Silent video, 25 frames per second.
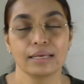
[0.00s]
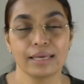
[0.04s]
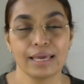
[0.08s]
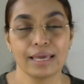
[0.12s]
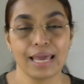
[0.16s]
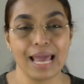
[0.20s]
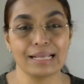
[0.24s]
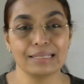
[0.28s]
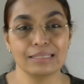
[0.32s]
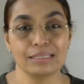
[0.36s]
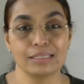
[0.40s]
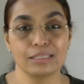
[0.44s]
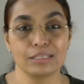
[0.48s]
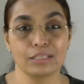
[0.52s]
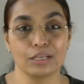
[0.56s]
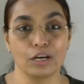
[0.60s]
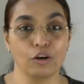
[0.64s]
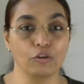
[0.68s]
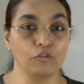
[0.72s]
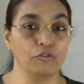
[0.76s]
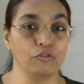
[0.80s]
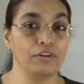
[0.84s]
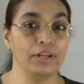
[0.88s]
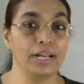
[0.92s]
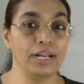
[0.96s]
Cancer
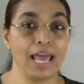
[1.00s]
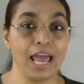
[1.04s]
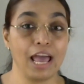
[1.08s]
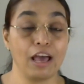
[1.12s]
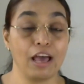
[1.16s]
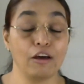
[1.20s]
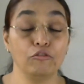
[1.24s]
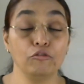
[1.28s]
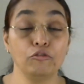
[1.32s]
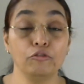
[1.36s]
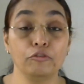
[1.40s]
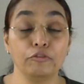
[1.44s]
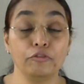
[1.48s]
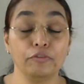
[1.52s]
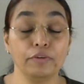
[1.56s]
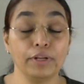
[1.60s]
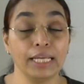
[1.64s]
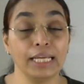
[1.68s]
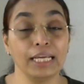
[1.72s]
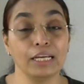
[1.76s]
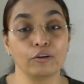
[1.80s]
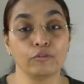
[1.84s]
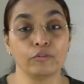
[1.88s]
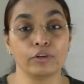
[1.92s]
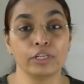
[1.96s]
will have
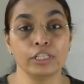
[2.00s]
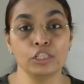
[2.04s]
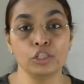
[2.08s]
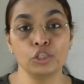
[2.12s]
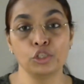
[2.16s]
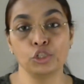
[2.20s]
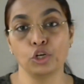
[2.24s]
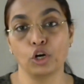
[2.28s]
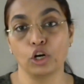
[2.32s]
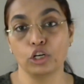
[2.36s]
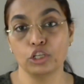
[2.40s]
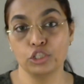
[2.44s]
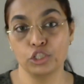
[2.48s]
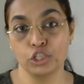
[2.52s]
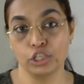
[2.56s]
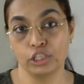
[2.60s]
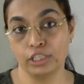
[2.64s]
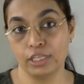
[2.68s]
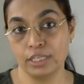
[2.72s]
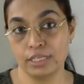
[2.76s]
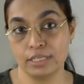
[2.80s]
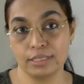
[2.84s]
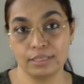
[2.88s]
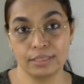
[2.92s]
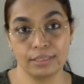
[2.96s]
frequent short
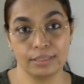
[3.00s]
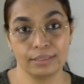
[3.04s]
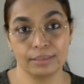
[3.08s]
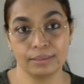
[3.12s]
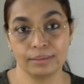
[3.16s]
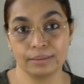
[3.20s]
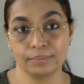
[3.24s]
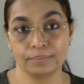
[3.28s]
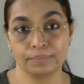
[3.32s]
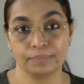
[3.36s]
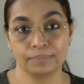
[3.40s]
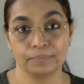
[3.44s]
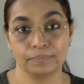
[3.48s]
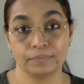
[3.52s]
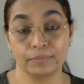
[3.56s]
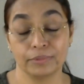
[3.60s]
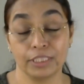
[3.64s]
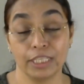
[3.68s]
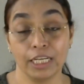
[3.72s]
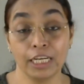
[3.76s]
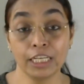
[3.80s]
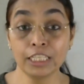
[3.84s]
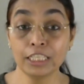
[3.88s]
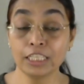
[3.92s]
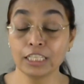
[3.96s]
journeys,
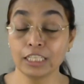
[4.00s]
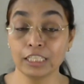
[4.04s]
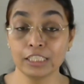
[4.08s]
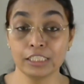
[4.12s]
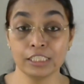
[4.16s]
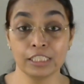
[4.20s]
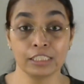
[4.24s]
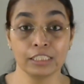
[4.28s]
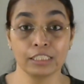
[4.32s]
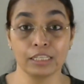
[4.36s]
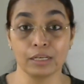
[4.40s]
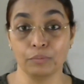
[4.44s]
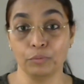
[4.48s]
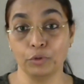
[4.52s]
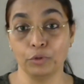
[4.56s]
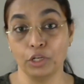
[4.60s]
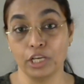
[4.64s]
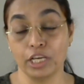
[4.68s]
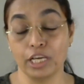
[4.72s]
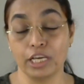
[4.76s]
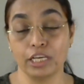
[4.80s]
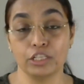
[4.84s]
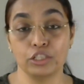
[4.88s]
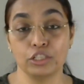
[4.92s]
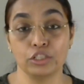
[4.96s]
intelligent
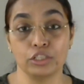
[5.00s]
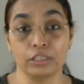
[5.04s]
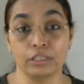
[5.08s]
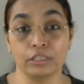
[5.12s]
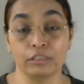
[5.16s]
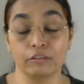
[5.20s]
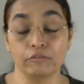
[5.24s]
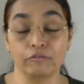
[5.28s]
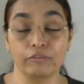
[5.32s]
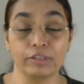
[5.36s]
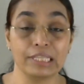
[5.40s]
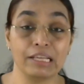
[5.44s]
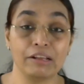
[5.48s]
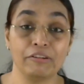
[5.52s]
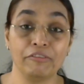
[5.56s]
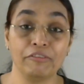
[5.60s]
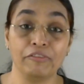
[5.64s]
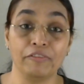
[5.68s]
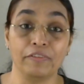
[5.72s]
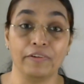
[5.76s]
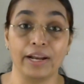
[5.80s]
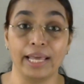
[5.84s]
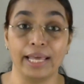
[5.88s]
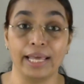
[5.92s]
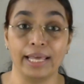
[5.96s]
communication with their
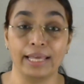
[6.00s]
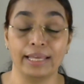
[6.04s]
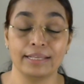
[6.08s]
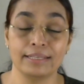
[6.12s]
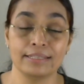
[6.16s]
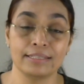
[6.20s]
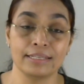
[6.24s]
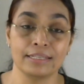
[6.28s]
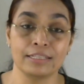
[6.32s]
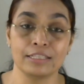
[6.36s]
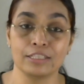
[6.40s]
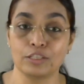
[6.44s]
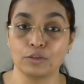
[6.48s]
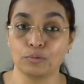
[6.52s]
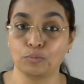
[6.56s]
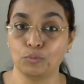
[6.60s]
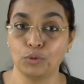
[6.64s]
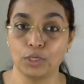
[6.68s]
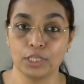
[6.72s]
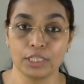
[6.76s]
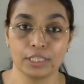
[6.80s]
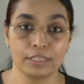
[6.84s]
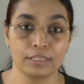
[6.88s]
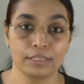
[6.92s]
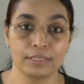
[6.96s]
friends and
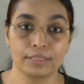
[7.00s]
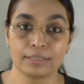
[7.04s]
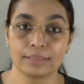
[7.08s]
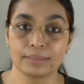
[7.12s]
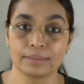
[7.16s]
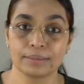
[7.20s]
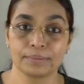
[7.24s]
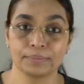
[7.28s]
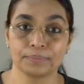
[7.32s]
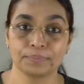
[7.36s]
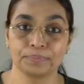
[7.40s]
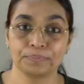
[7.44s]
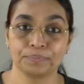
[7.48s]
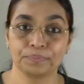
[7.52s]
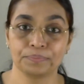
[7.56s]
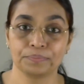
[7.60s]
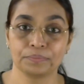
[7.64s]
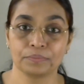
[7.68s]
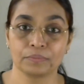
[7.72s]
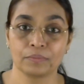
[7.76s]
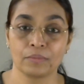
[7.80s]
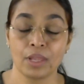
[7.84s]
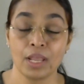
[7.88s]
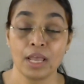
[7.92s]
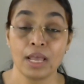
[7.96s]
siblings.
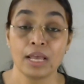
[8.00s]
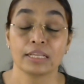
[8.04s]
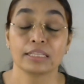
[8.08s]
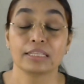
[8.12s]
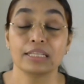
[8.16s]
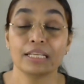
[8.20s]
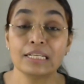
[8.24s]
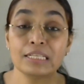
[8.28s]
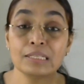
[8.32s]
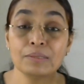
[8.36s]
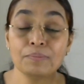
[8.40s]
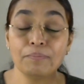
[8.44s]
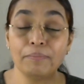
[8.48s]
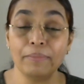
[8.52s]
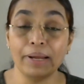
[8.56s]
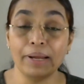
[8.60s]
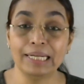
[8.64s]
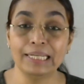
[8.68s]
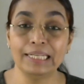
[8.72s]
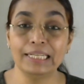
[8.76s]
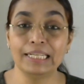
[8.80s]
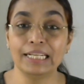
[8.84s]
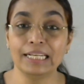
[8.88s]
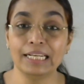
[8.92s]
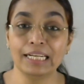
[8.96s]
There is
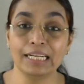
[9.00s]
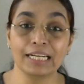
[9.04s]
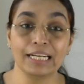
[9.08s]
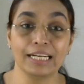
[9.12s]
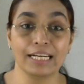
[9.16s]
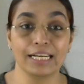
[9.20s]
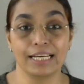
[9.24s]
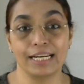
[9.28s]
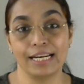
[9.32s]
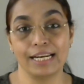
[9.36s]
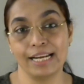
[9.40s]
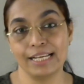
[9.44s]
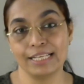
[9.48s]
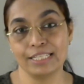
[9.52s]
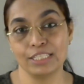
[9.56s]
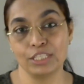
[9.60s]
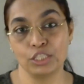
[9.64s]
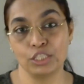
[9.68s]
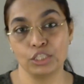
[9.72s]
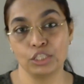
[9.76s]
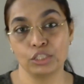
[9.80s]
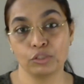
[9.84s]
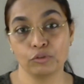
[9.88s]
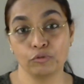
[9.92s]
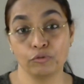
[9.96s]
mental
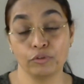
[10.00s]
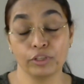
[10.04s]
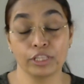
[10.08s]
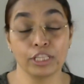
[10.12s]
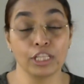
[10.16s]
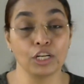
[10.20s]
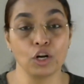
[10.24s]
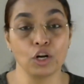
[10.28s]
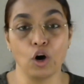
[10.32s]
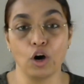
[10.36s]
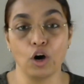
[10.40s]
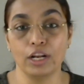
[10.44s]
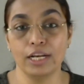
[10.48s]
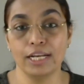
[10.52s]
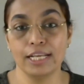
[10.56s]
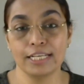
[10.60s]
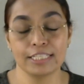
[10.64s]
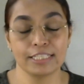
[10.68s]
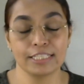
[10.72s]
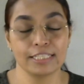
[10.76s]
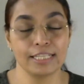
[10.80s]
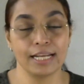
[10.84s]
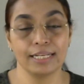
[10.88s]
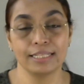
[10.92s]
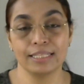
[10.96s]
courage with the
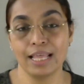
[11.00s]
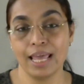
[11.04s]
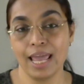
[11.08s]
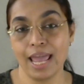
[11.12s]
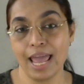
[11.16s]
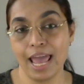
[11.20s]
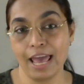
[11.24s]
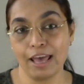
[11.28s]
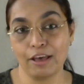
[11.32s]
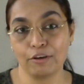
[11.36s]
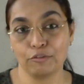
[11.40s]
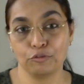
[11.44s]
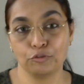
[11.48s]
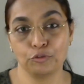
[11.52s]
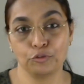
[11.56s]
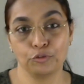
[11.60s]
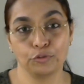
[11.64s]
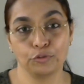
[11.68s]
knowledge that they have.